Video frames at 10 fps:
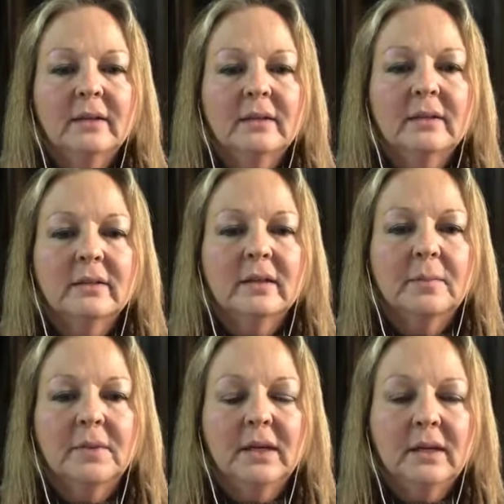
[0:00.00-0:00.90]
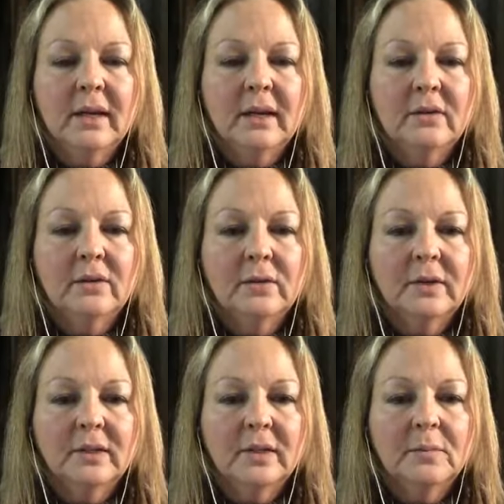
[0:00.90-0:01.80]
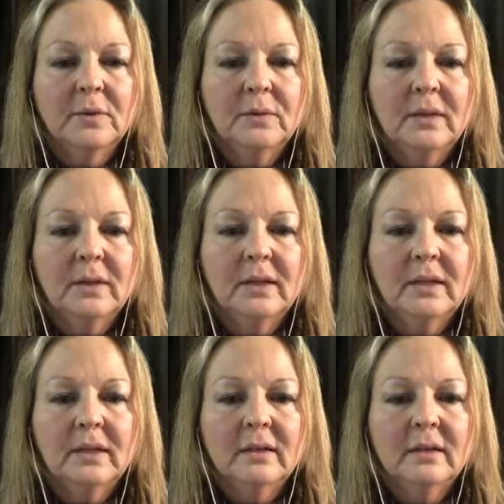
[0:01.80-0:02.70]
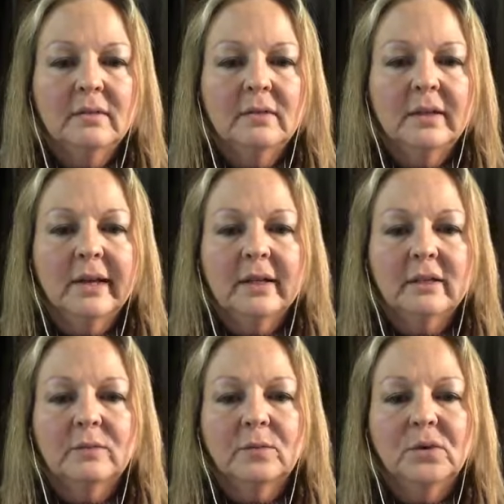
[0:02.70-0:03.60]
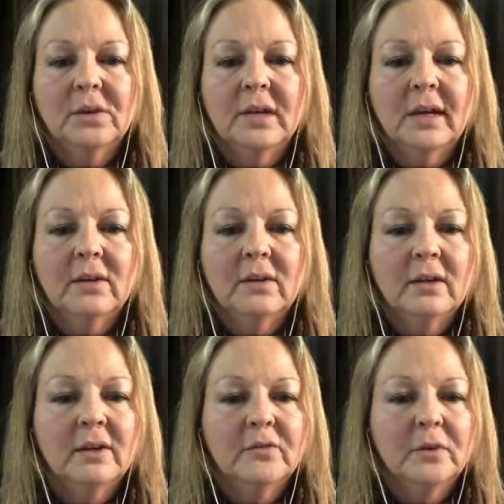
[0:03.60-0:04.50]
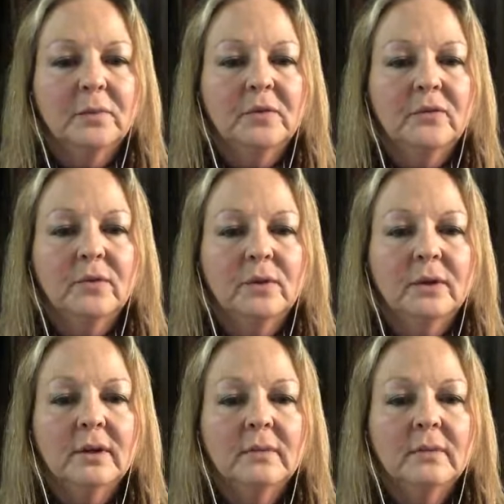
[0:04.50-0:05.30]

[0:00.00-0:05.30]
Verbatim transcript: Stepping down, going deeper within, relaxed more now than ever before.